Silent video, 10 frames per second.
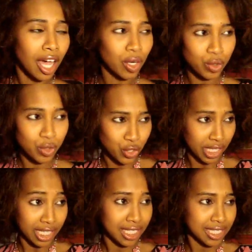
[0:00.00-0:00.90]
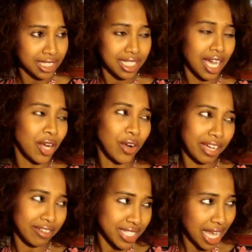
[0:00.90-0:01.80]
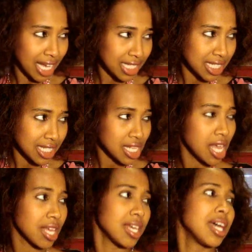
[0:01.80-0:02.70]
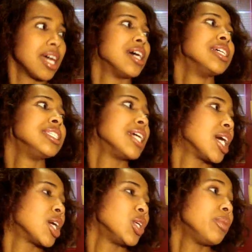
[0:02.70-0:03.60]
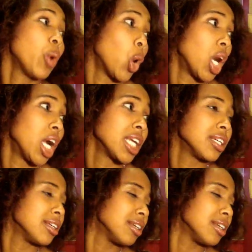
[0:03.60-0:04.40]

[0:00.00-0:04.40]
I don't drink, I don't have sex, and I don't eat pork,